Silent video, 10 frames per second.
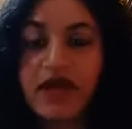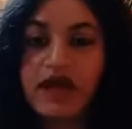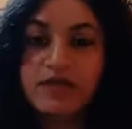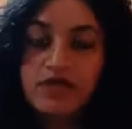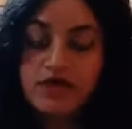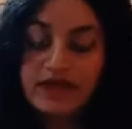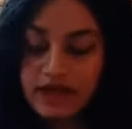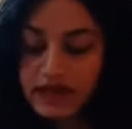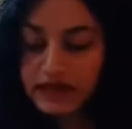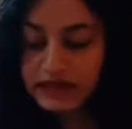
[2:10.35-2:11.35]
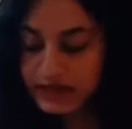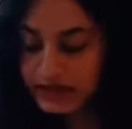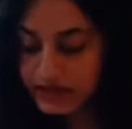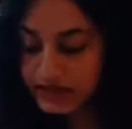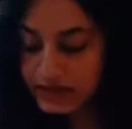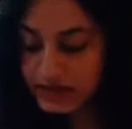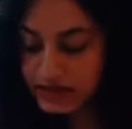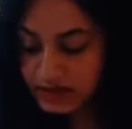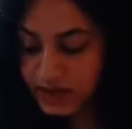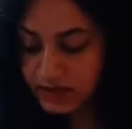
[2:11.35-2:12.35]
And more than anything else, it's
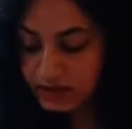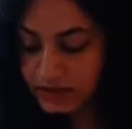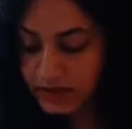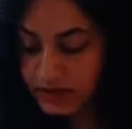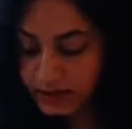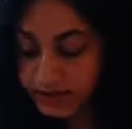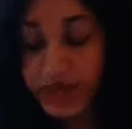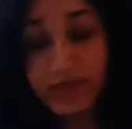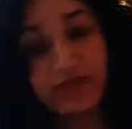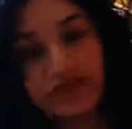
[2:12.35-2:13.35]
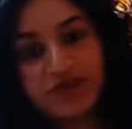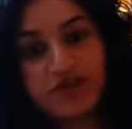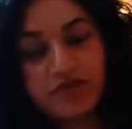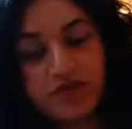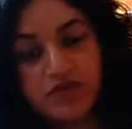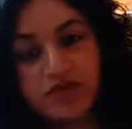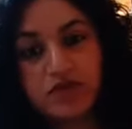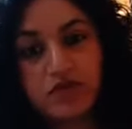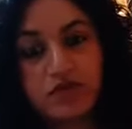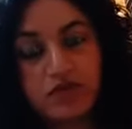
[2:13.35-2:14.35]
about um, emotional abuse.
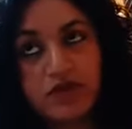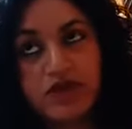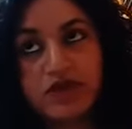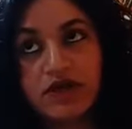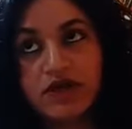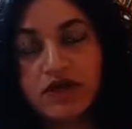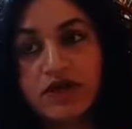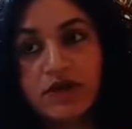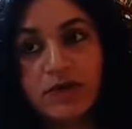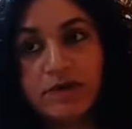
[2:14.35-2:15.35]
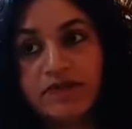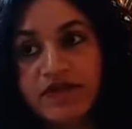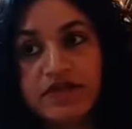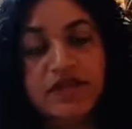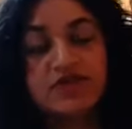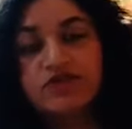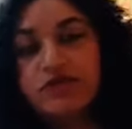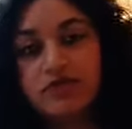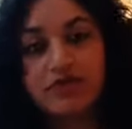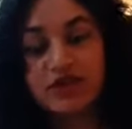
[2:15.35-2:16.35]
We think um, that sexual
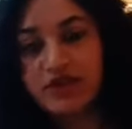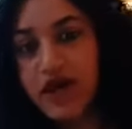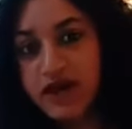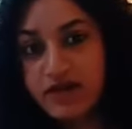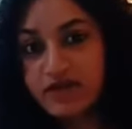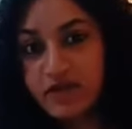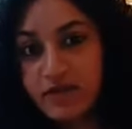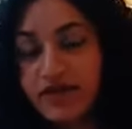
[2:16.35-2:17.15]
abuse is the highest form.